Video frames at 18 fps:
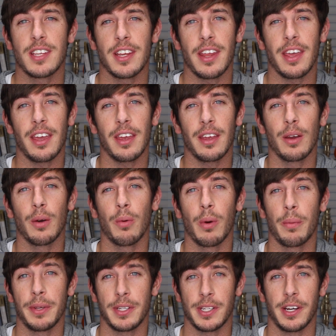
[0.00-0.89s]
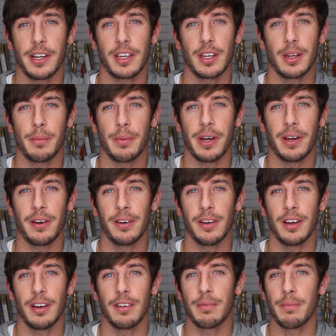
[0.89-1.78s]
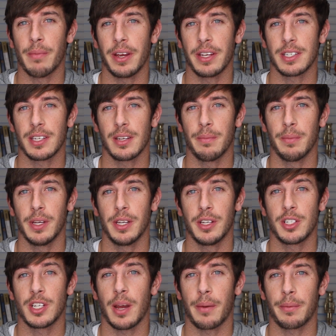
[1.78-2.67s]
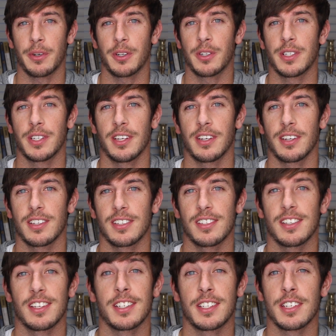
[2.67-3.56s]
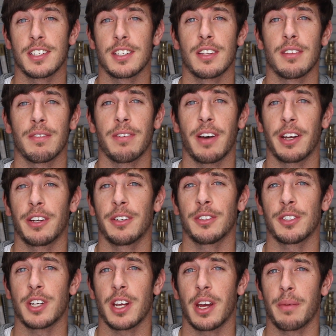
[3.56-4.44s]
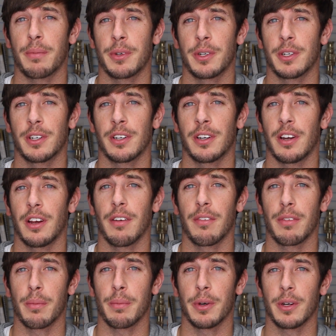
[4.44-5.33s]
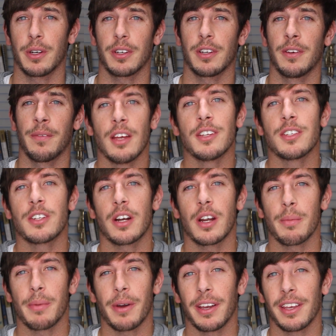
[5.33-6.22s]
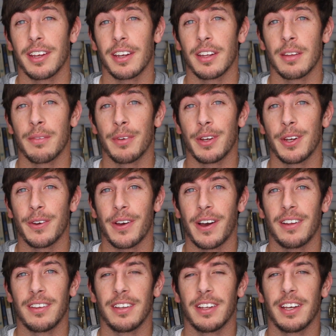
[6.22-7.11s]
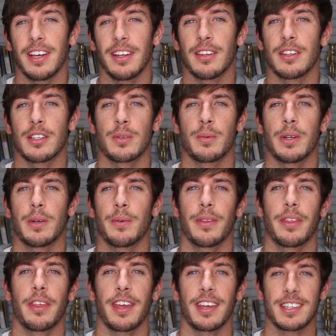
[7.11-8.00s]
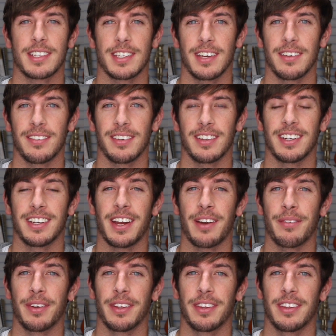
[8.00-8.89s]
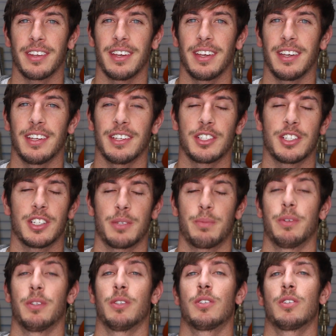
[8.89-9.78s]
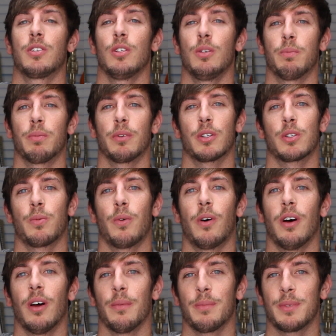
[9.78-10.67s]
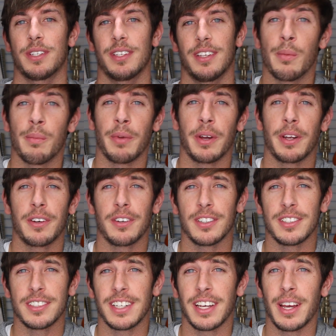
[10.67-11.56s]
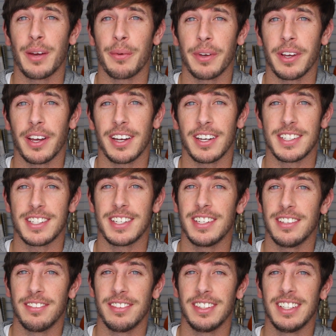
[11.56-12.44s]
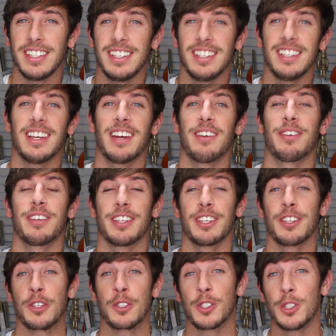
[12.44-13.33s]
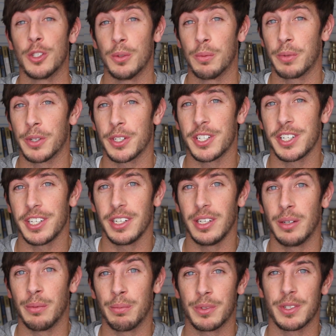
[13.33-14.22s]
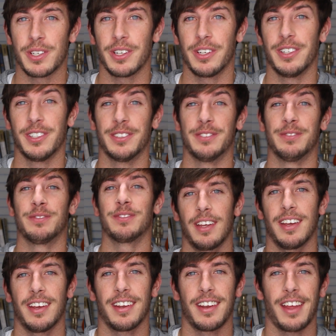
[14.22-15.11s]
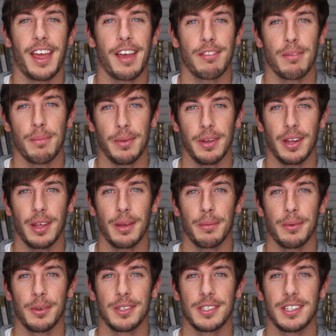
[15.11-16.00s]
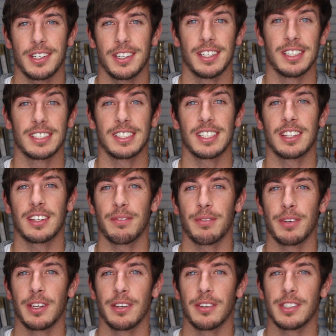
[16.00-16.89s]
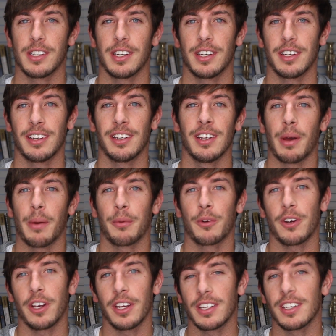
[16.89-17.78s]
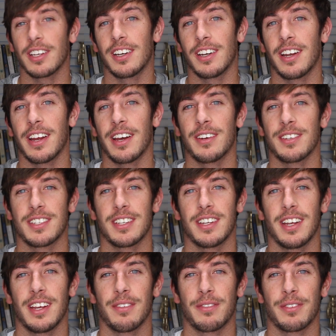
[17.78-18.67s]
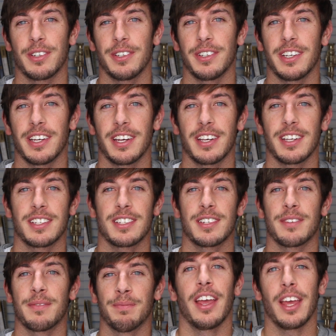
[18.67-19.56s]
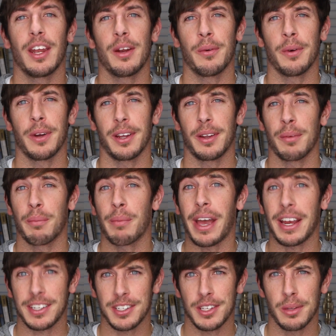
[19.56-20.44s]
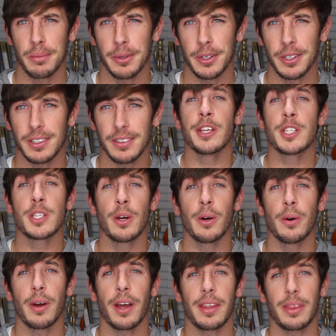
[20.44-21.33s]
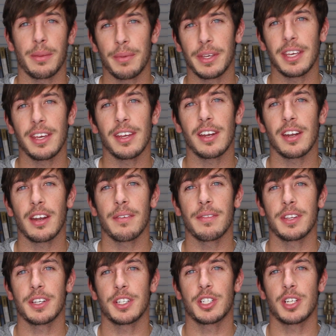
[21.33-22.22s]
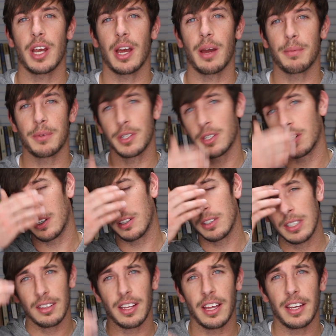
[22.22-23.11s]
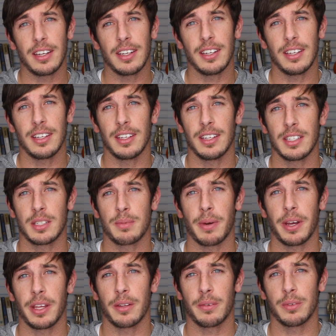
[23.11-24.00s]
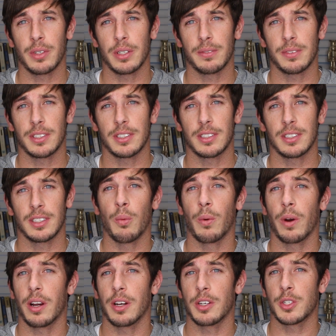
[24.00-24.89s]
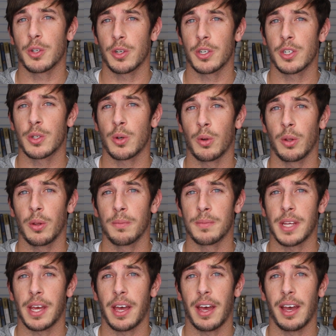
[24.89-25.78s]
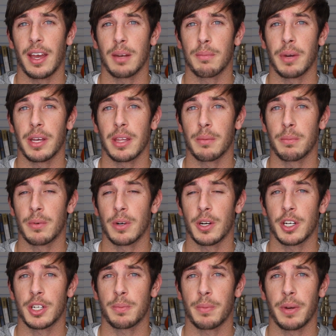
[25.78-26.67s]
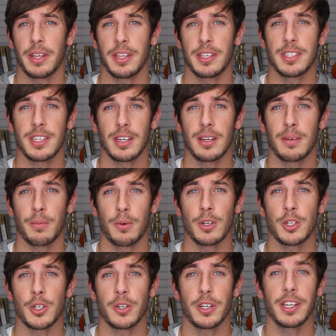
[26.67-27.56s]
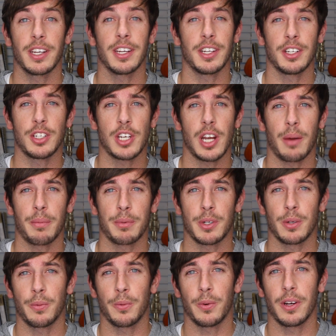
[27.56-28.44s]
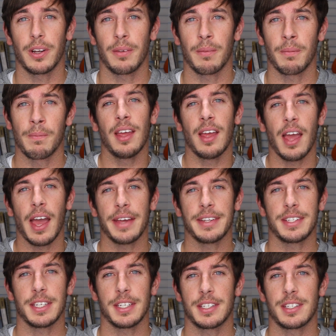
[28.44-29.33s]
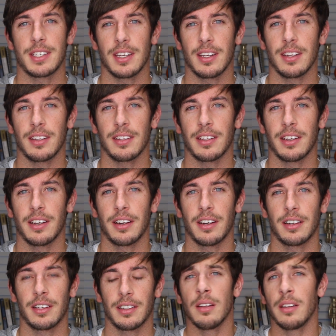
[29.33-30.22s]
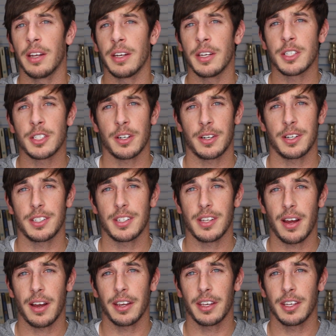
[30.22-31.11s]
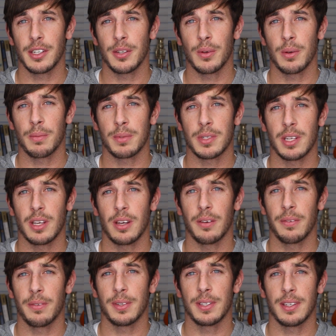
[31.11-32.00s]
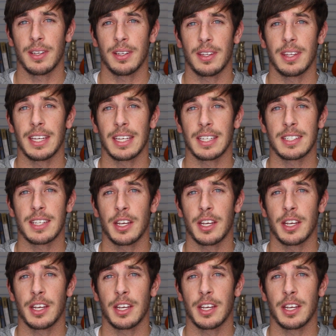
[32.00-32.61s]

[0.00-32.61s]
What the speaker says: Today, we'll be talking about Of Mice and Men, Chapter 6. This is the final chapter of the book. Sorry about getting the video out late. This week with Thanksgiving and everything, it's just been super swamped. My girl and I, we got a TV, everything's super cheap, and I haven't been able to get the video done. I'm cranking it out today for you guys. Anyway, back to the book. So at the beginning of this chapter, Lennie is by the river where George told him to hide by the brush by the sycamore tree in chapter 1. As he's sitting there, Lennie starts talking to himself and thinks